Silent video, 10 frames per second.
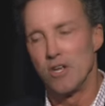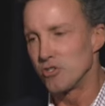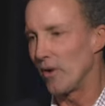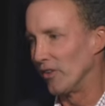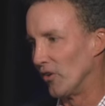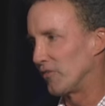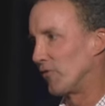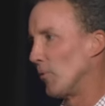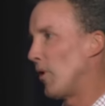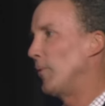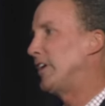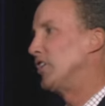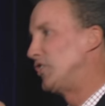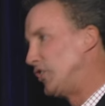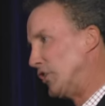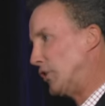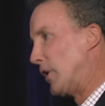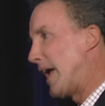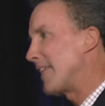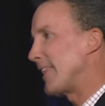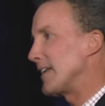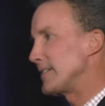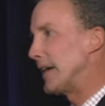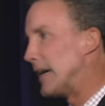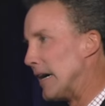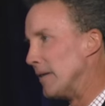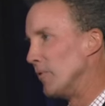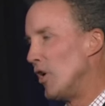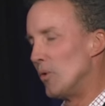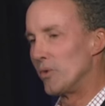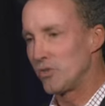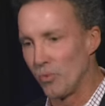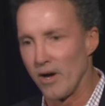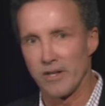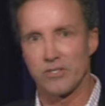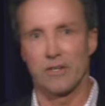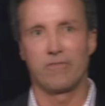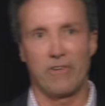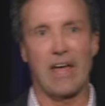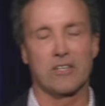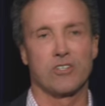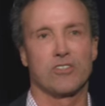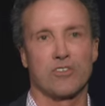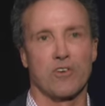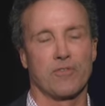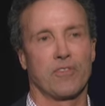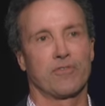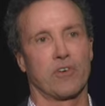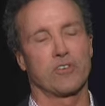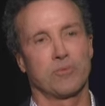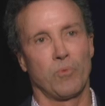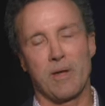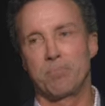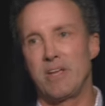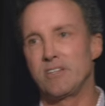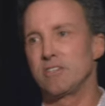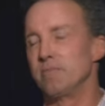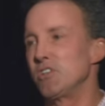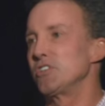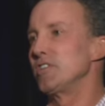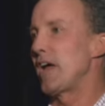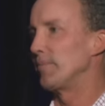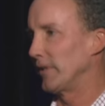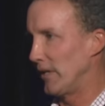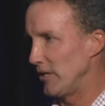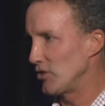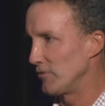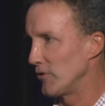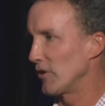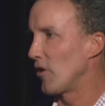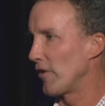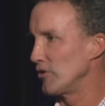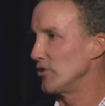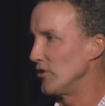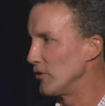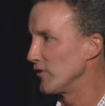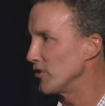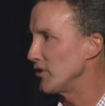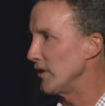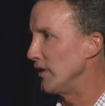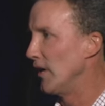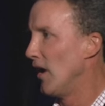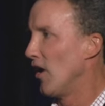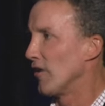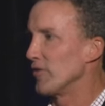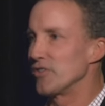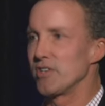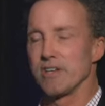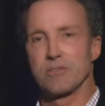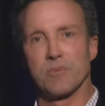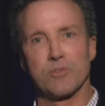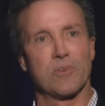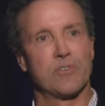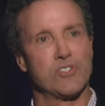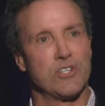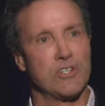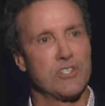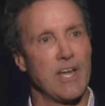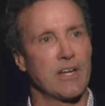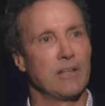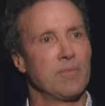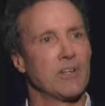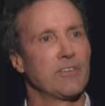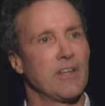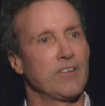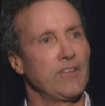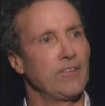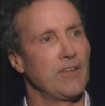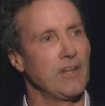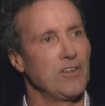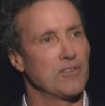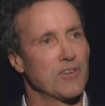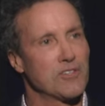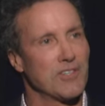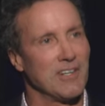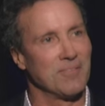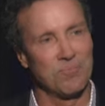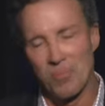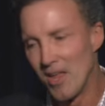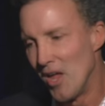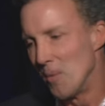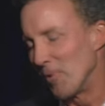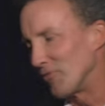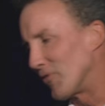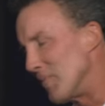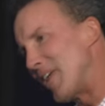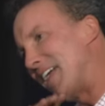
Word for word: So I looked for what we could do at that time, which was, in fact, to serve the first web-based admissions application for a college or university. Our first customers were Virginia Tech and Middle Tennessee State University. But from